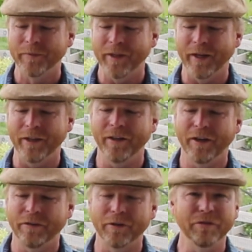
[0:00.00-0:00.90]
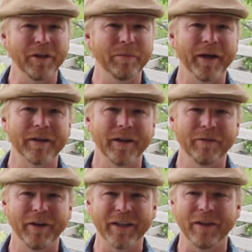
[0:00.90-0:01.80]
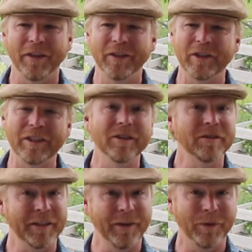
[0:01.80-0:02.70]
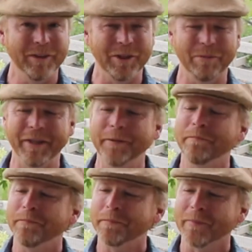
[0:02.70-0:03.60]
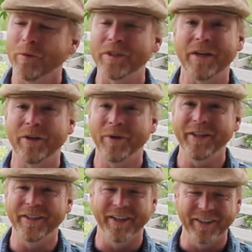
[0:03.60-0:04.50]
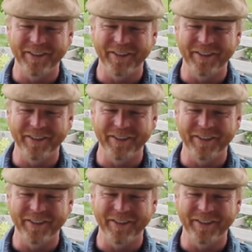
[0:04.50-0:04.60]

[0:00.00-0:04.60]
And I love her feedback. In fact, I think she just sent one to me, which I haven't read yet.